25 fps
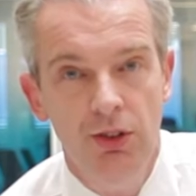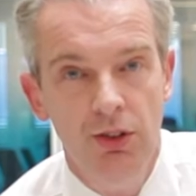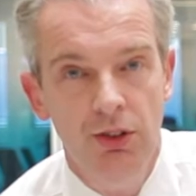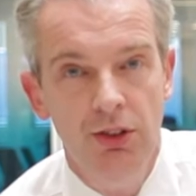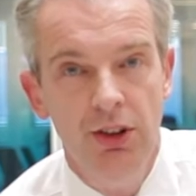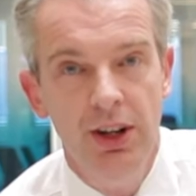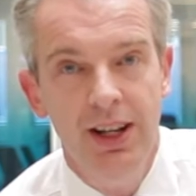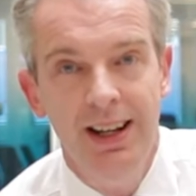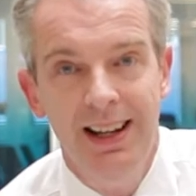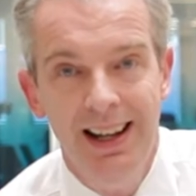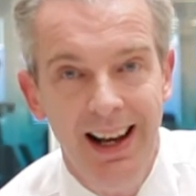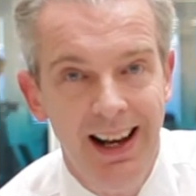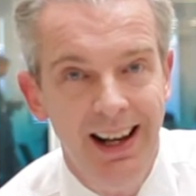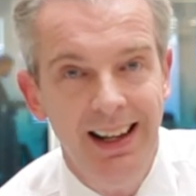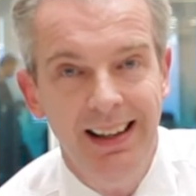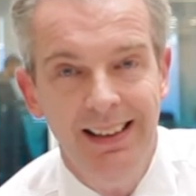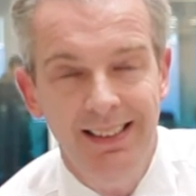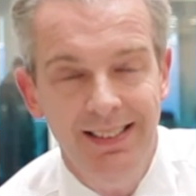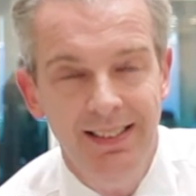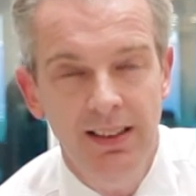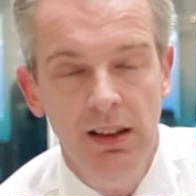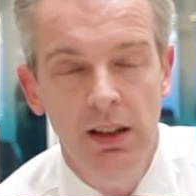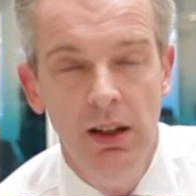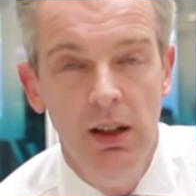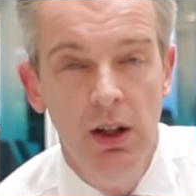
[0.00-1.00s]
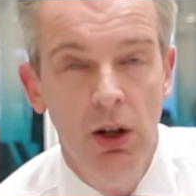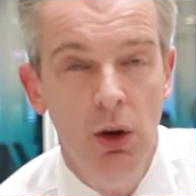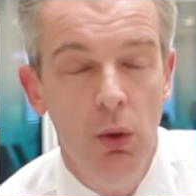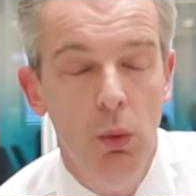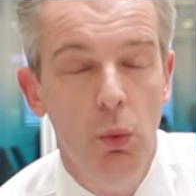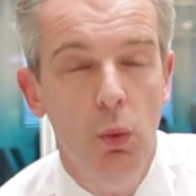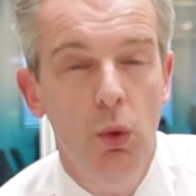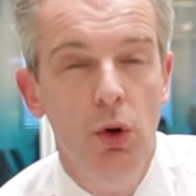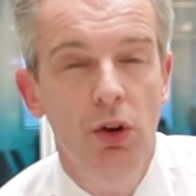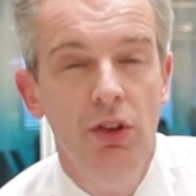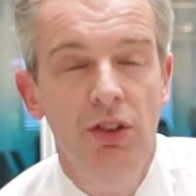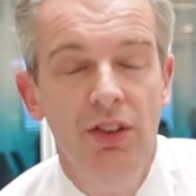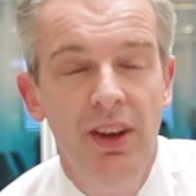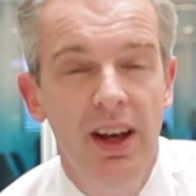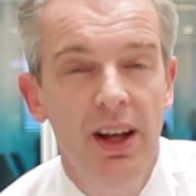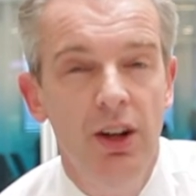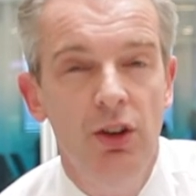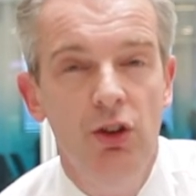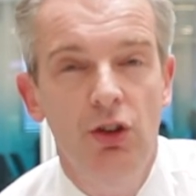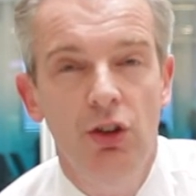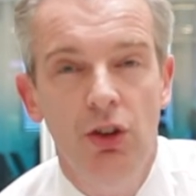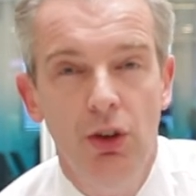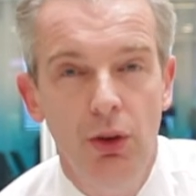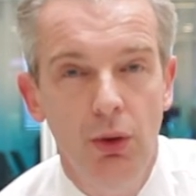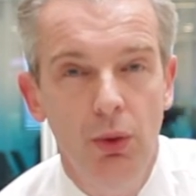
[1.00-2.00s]
three days. What does
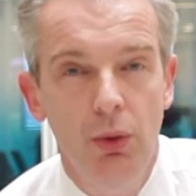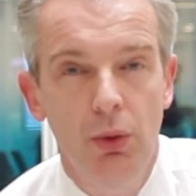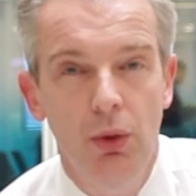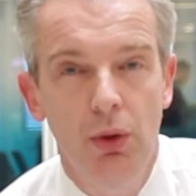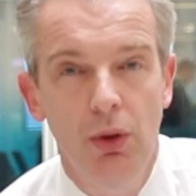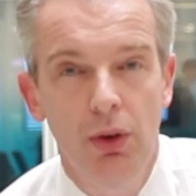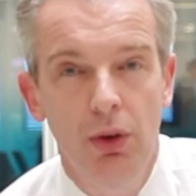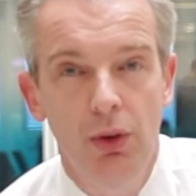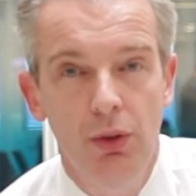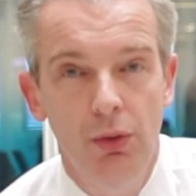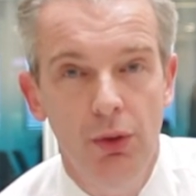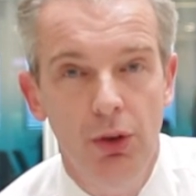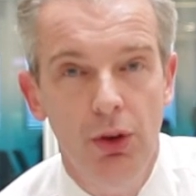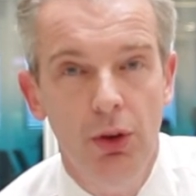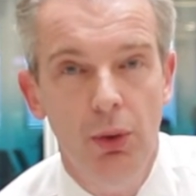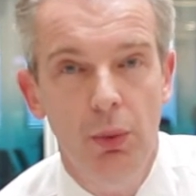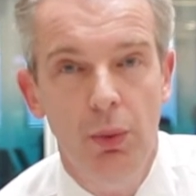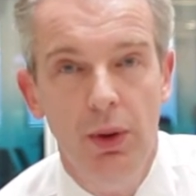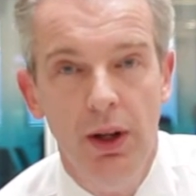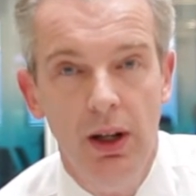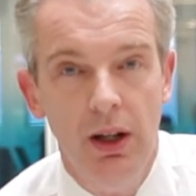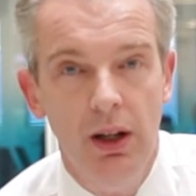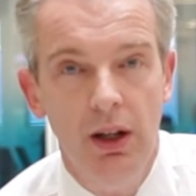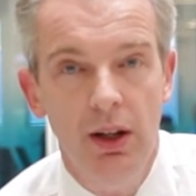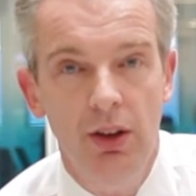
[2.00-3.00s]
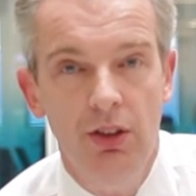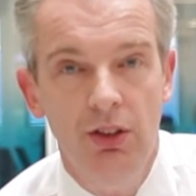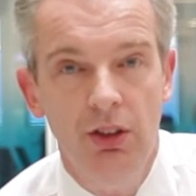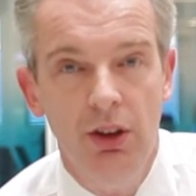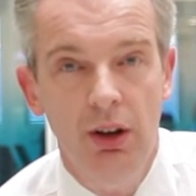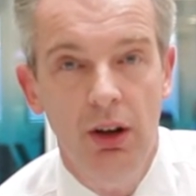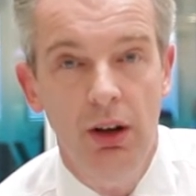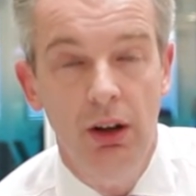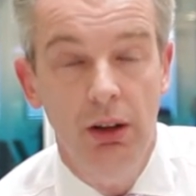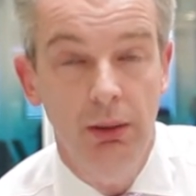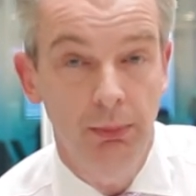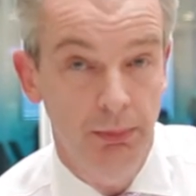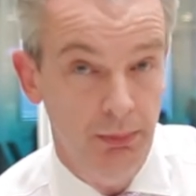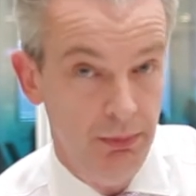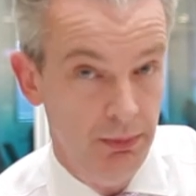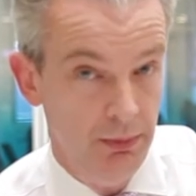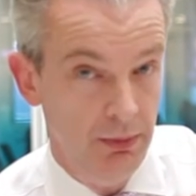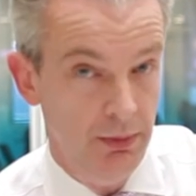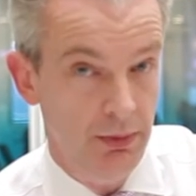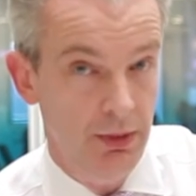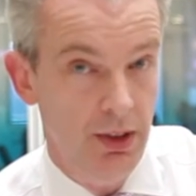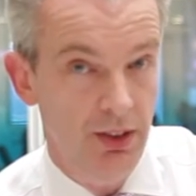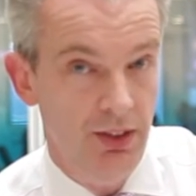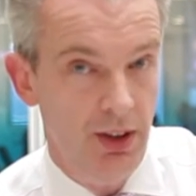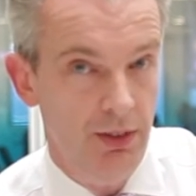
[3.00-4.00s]
that do for the weekly chart?
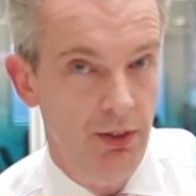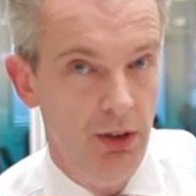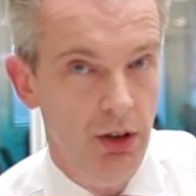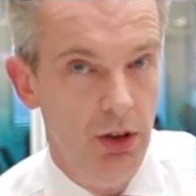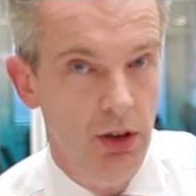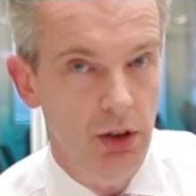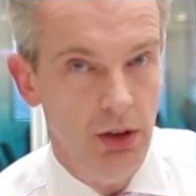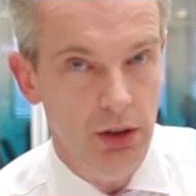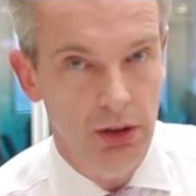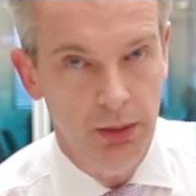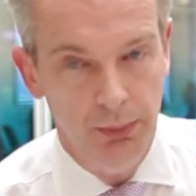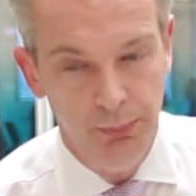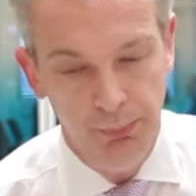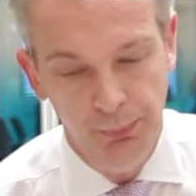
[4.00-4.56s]
Let's have a look.